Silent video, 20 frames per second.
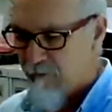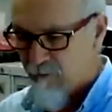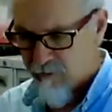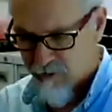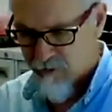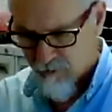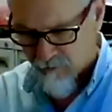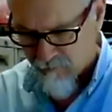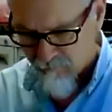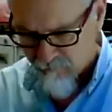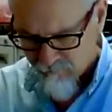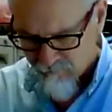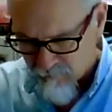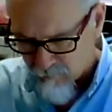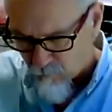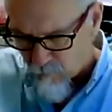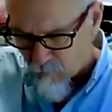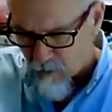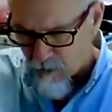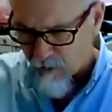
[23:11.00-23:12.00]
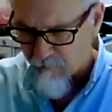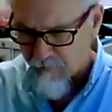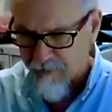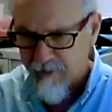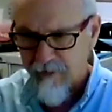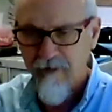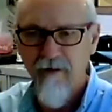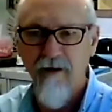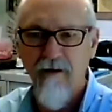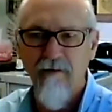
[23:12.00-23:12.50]
to the wiring
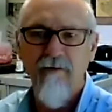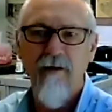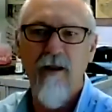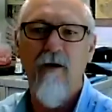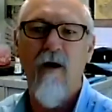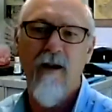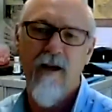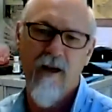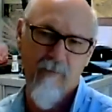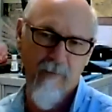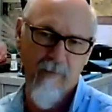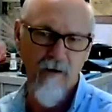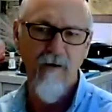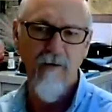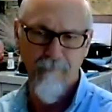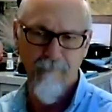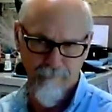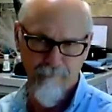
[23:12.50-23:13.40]
and the light coming on.